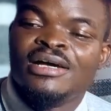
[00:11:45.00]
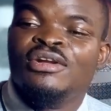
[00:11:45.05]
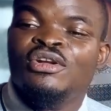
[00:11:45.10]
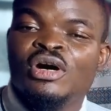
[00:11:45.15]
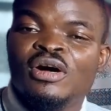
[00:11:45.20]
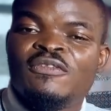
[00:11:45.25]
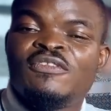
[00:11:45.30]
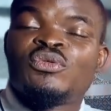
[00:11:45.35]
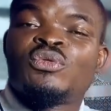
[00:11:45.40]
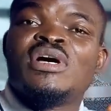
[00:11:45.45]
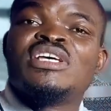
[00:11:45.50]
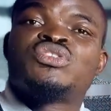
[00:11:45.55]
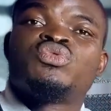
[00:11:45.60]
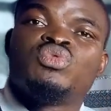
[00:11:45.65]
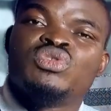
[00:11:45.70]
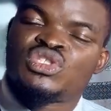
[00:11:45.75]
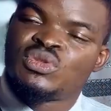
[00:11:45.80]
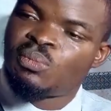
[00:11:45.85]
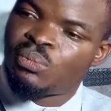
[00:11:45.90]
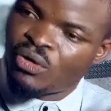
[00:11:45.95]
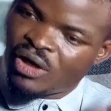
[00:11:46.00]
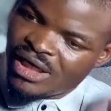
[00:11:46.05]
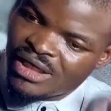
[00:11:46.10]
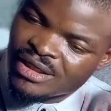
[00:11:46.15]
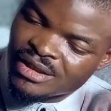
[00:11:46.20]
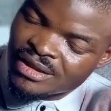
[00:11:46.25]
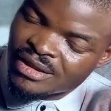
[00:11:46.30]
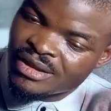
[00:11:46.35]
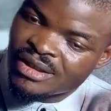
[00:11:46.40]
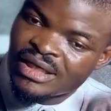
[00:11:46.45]
Low frequency will spoil,
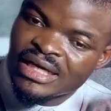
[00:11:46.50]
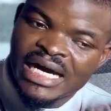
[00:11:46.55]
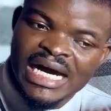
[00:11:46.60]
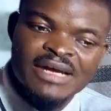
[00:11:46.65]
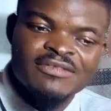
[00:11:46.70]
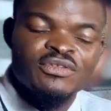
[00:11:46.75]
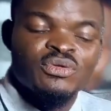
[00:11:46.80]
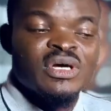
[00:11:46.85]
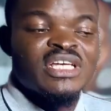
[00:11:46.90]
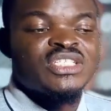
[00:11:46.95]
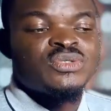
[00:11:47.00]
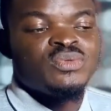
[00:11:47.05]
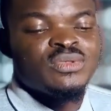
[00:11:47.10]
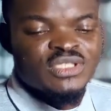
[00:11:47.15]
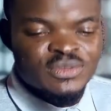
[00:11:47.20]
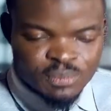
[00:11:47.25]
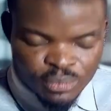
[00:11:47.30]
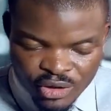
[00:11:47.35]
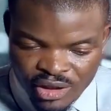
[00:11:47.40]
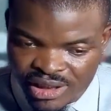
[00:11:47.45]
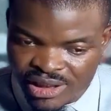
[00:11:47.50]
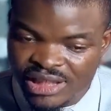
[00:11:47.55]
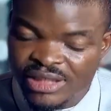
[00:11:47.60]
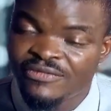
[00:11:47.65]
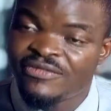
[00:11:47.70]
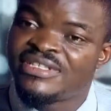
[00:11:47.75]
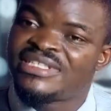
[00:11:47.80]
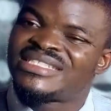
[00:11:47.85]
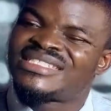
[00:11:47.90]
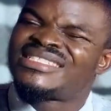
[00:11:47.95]
high frequency will spoil
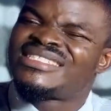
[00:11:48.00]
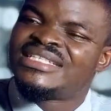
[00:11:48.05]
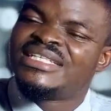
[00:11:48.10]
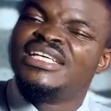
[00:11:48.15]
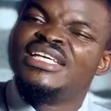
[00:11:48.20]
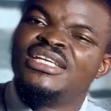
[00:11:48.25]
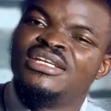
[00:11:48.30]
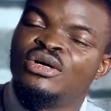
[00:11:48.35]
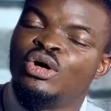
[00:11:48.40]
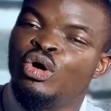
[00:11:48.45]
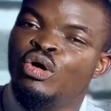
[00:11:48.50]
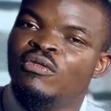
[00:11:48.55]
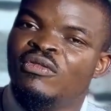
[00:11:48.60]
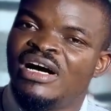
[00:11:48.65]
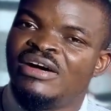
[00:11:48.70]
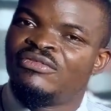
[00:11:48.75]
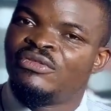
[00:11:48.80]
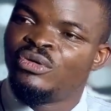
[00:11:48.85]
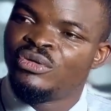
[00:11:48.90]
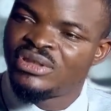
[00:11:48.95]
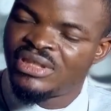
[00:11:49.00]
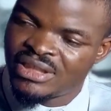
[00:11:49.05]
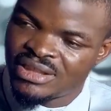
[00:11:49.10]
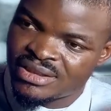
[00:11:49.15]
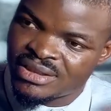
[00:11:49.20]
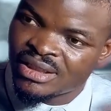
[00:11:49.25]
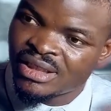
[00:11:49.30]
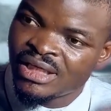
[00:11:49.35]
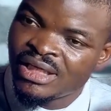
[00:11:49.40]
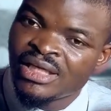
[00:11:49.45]
if it's seen over
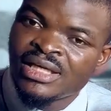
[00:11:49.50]
voltage.